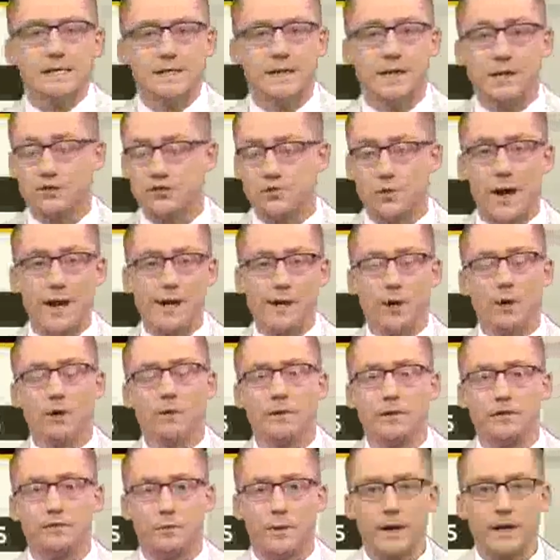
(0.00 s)
You can track all
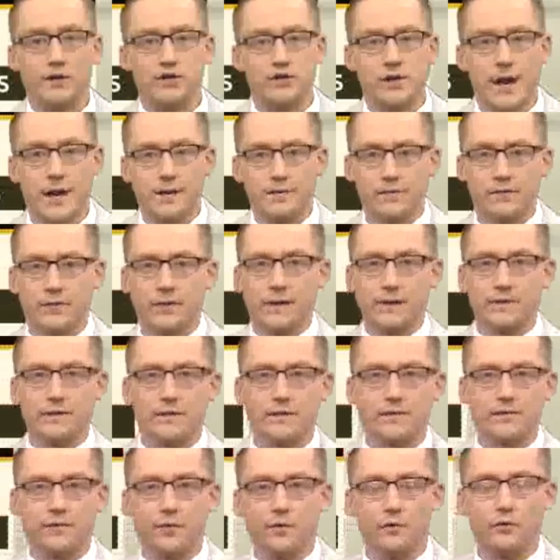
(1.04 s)
these rain chances and get
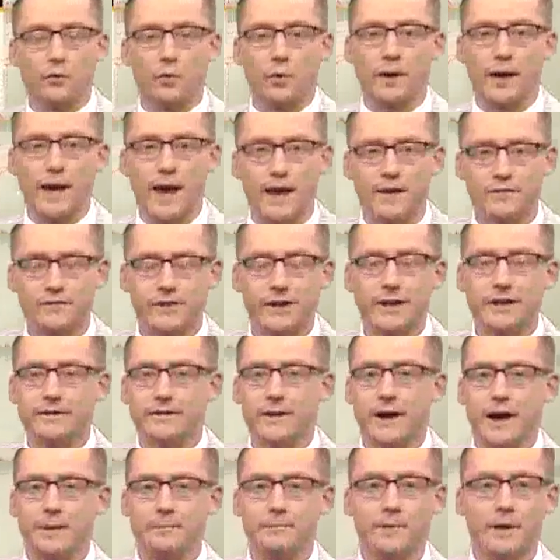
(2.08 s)
this full forecast
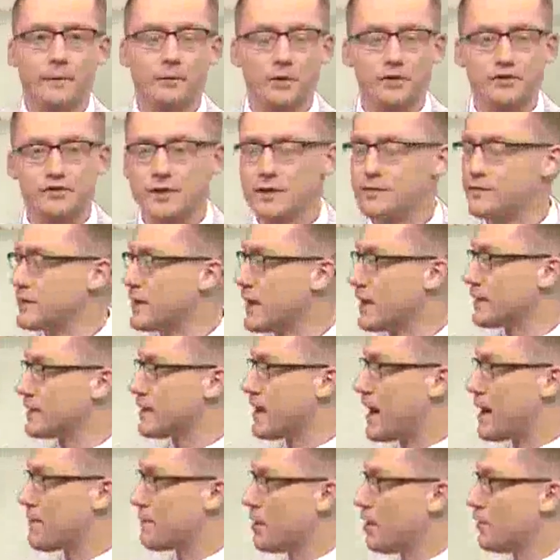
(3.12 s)
anytime at
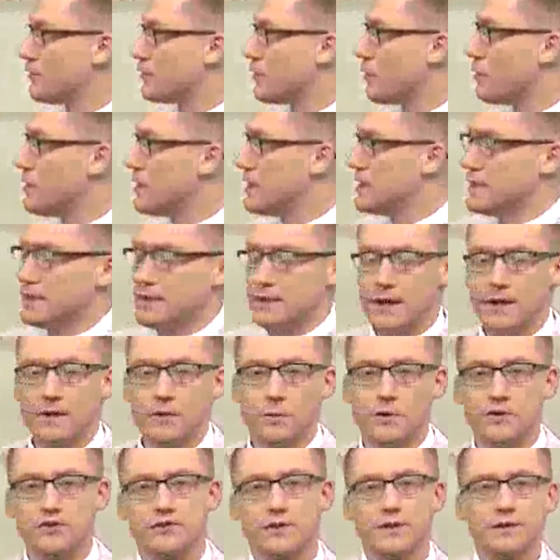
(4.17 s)
wishtv.com and also on
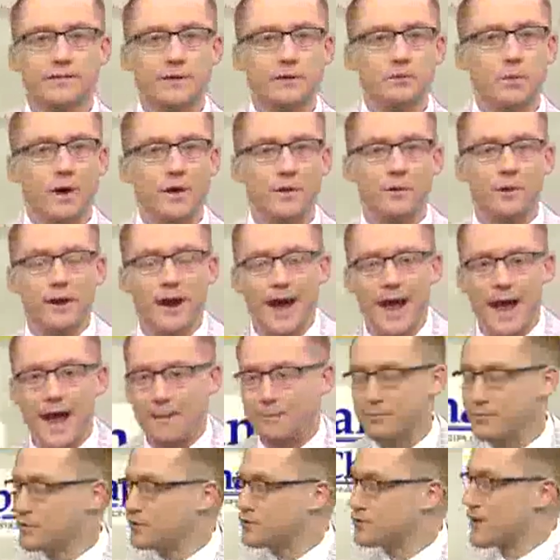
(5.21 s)
the Wish TV weather
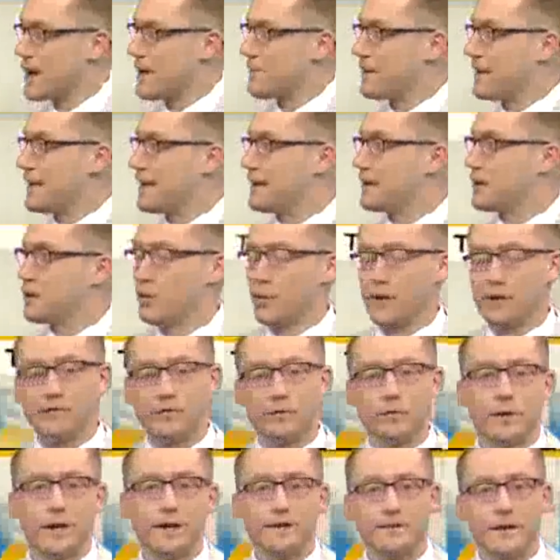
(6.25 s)
app. Your Chapman Heating Cooling
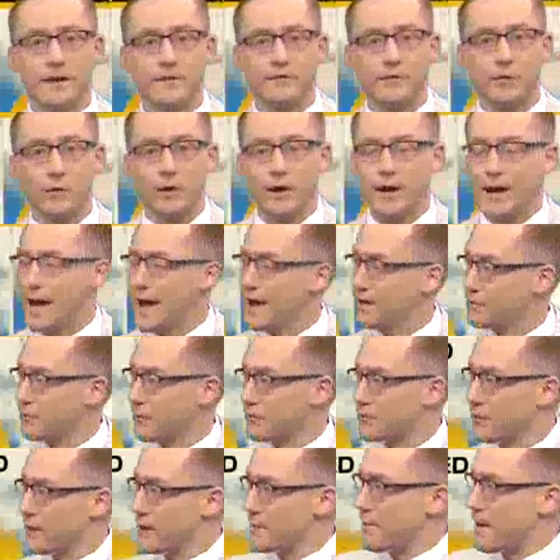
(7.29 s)
full eight-day forecast.
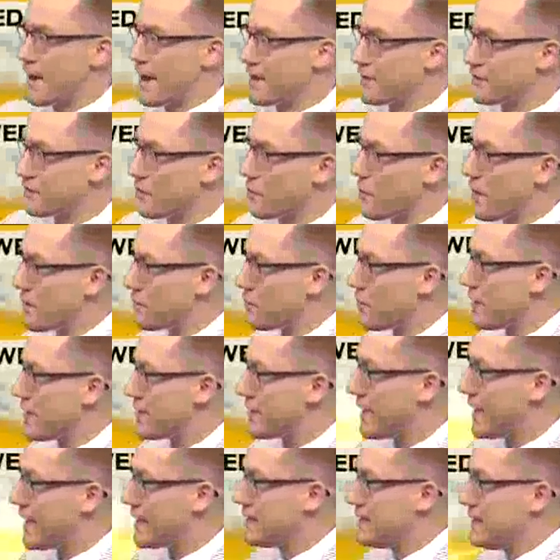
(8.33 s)
Once we get past the wet
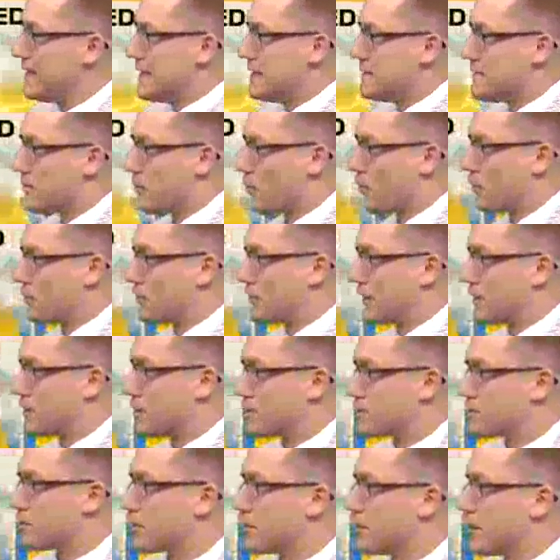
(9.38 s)
weekend, Memorial Day
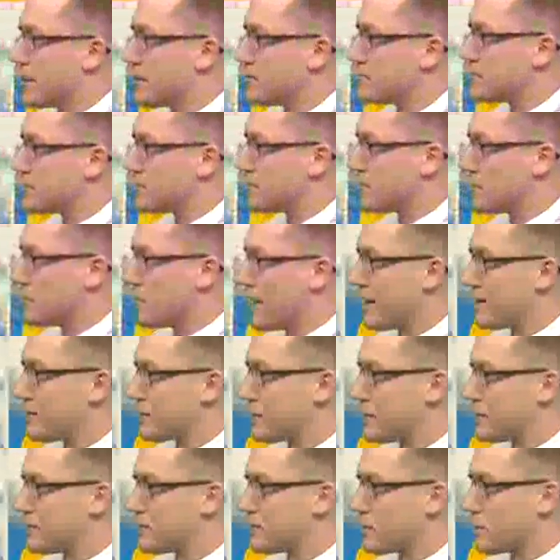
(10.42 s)
looks pretty nice. Just a few
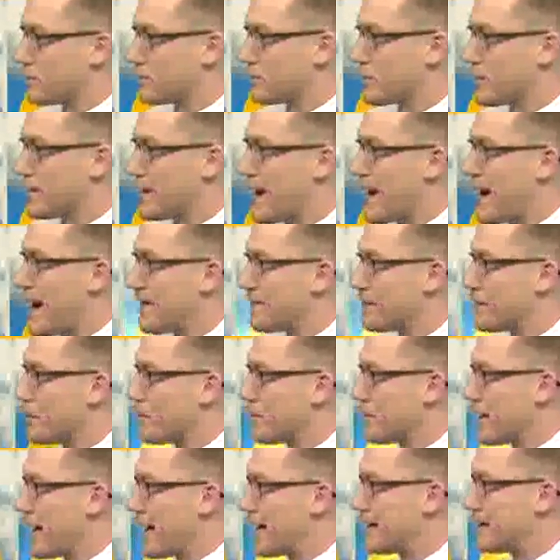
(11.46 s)
isolated storms. Very hot,
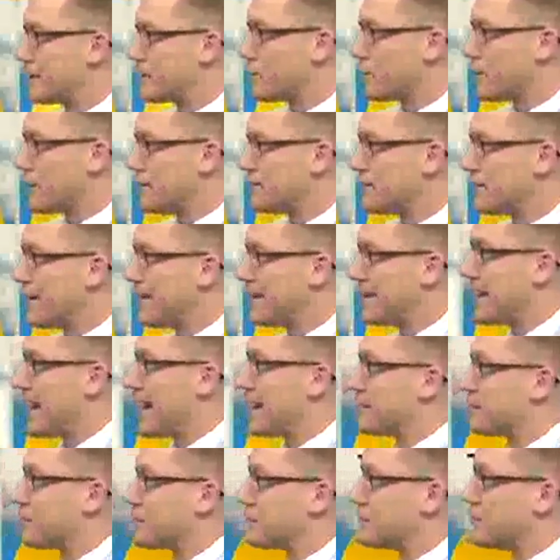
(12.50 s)
though, 90 degrees,
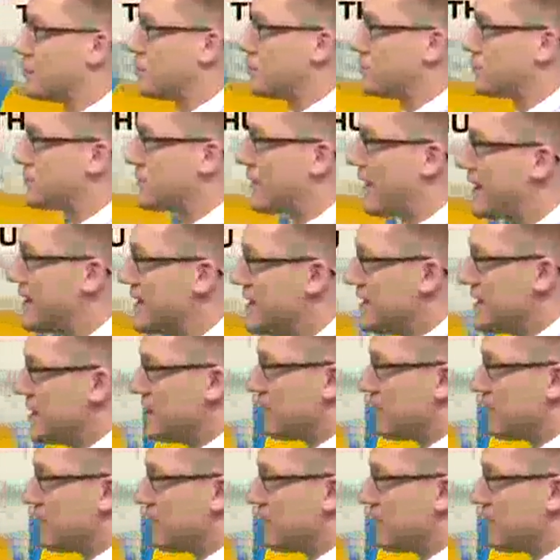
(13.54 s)
89 for Tuesday.